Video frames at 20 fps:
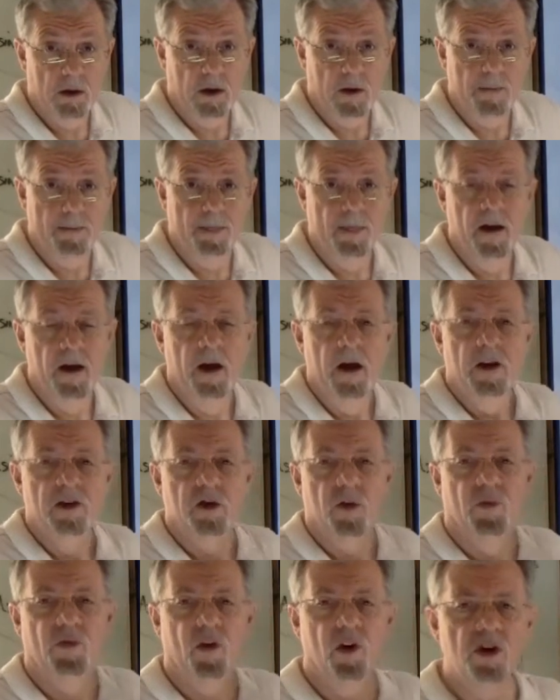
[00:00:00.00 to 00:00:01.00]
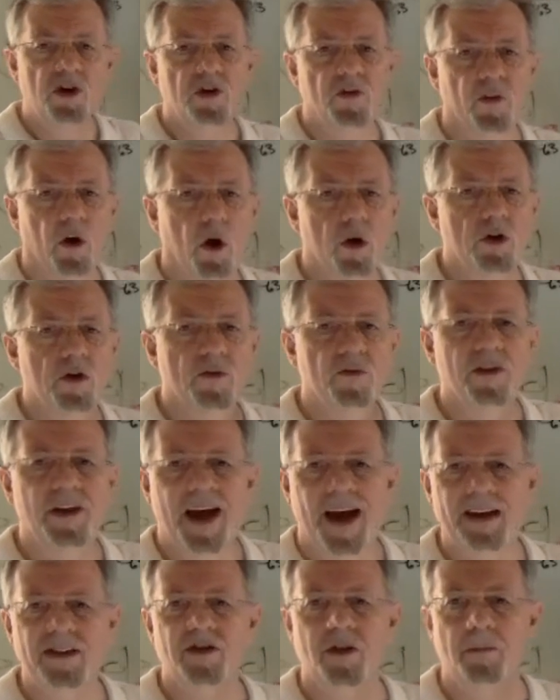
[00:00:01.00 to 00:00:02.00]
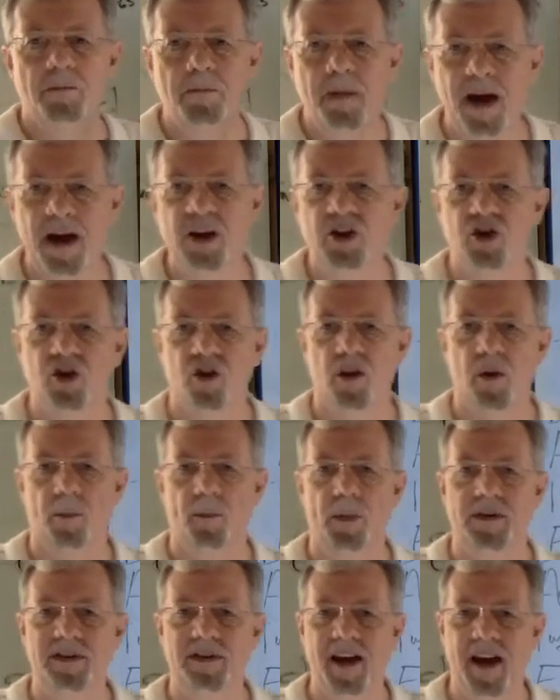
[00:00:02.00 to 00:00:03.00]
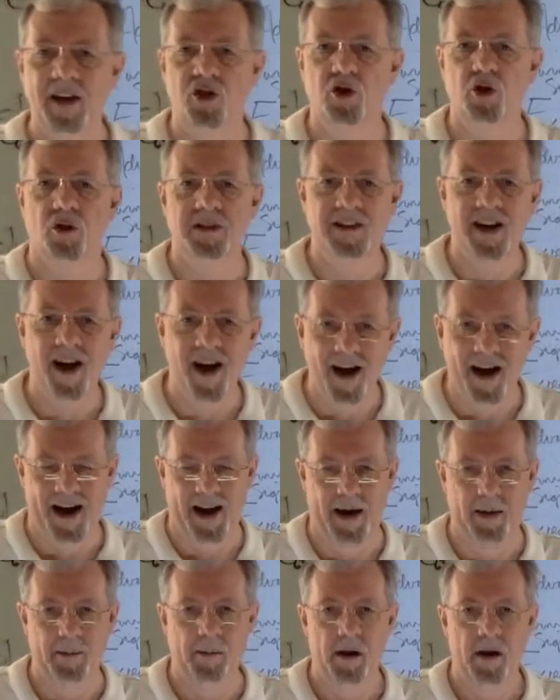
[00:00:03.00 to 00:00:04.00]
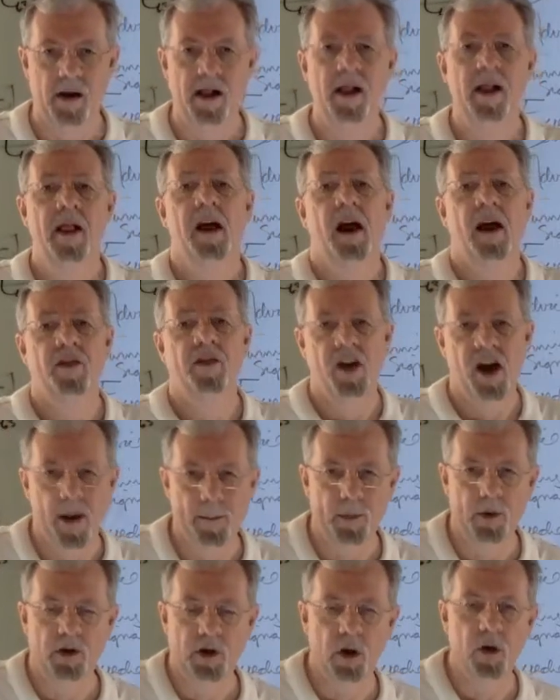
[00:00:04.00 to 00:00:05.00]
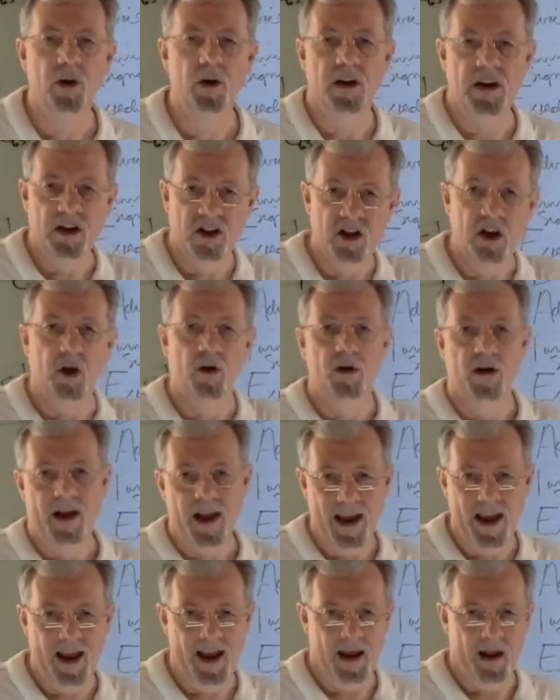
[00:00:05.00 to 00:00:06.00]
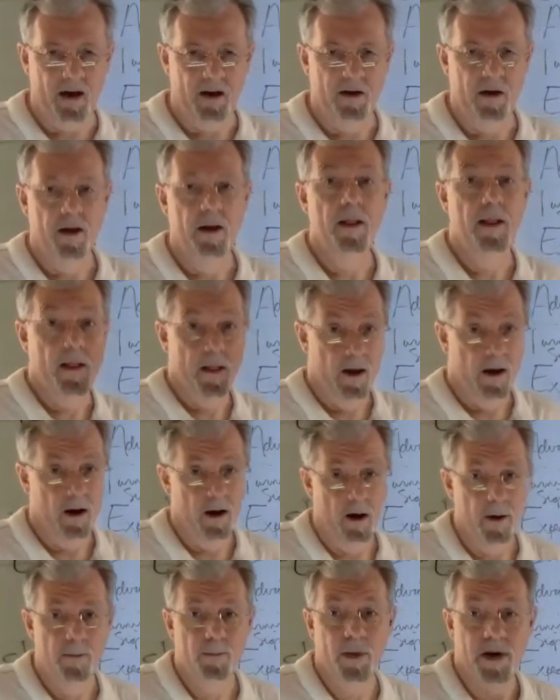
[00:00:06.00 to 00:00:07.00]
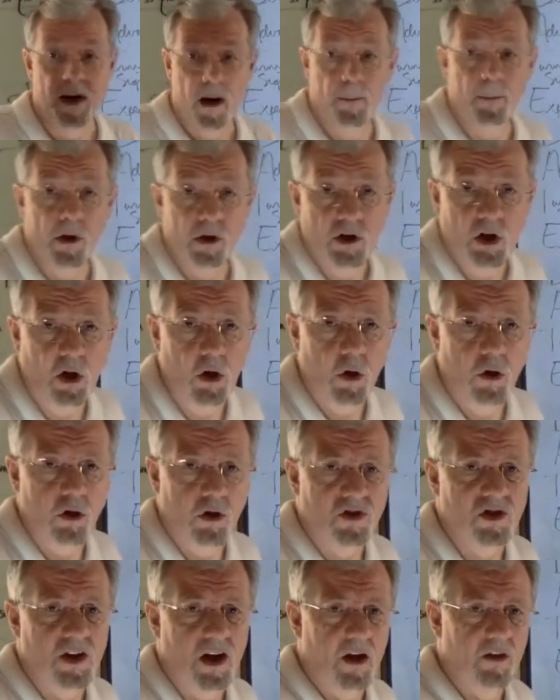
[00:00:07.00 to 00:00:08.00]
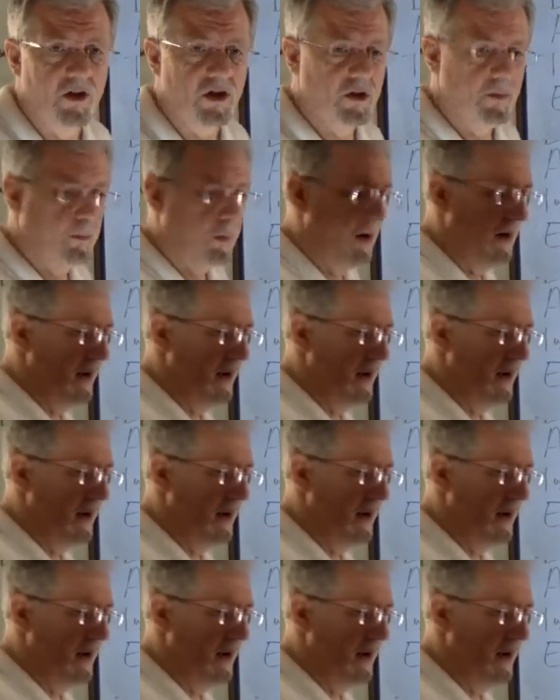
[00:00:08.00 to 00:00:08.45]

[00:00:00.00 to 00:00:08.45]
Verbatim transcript: Okay? So, first of all, you've got to measure the potential time and the opportunities that are at hand. All right? But number two, you'll see how this is